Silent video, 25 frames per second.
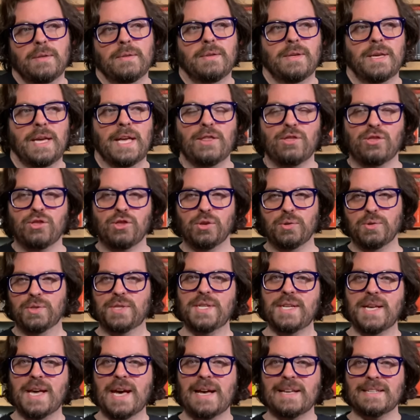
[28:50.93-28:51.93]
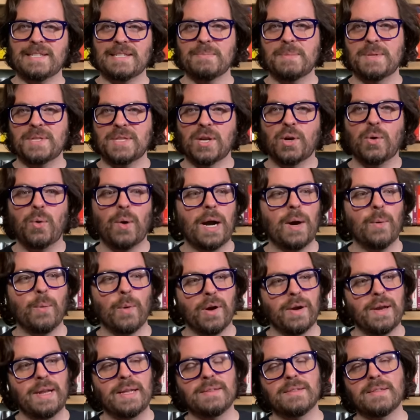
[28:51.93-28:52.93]
enthusiasm isn't quite where
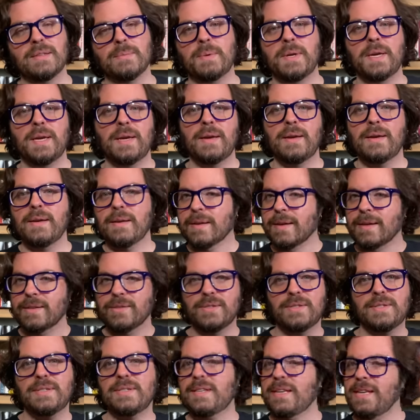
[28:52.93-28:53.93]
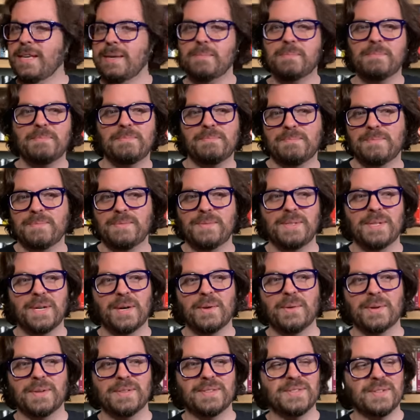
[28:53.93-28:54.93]
it needs to be, I just keep
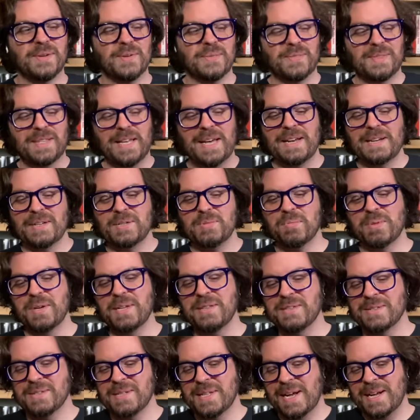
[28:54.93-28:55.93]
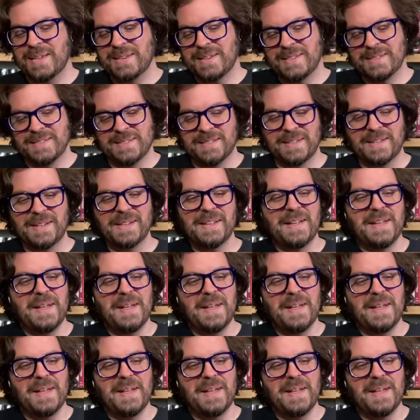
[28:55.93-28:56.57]
going. So that explains a lot, doesn't it?